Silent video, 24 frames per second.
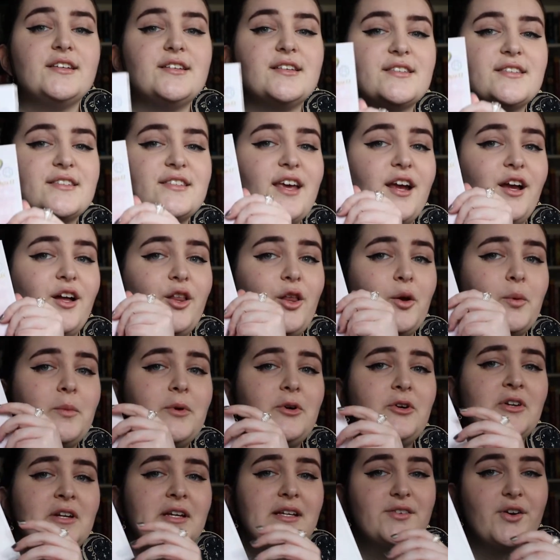Sailor
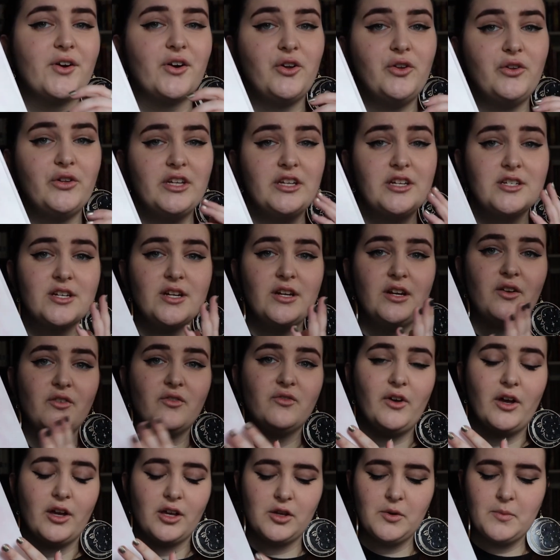Moon Eternal Edition
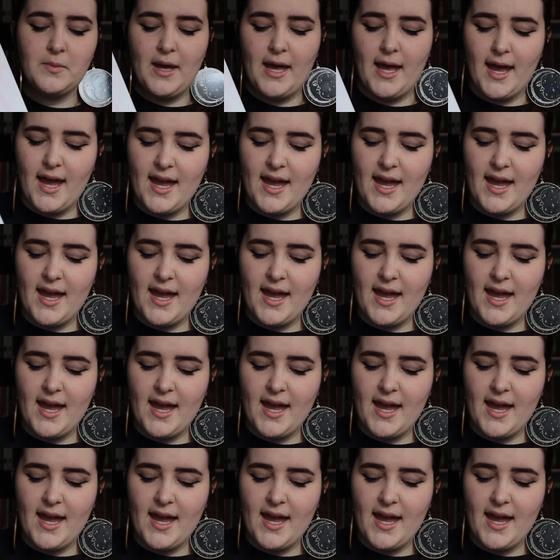Volume